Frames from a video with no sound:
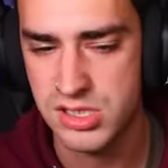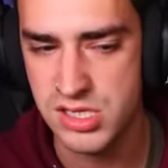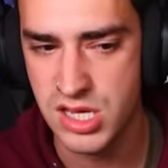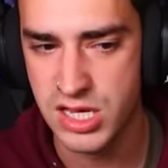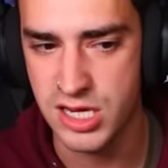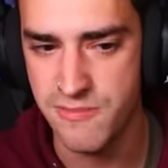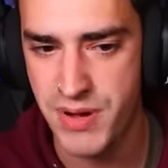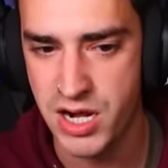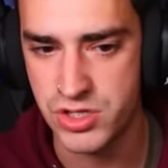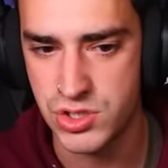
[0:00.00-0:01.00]
This is like an
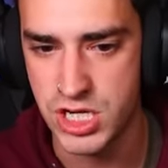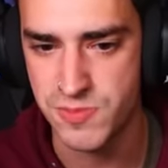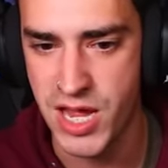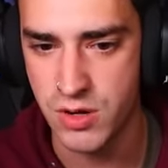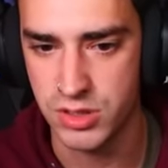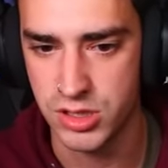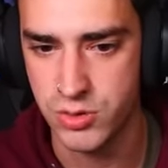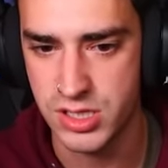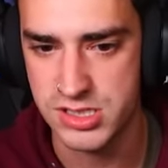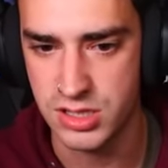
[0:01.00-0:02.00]
Empire Strikes Back when
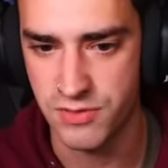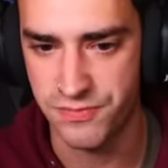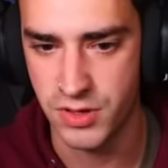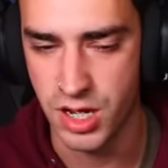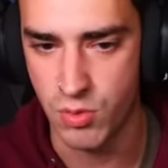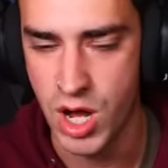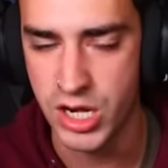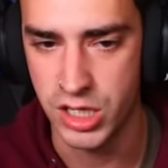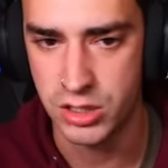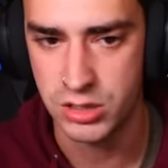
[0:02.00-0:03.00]
Luke is in the uh, water.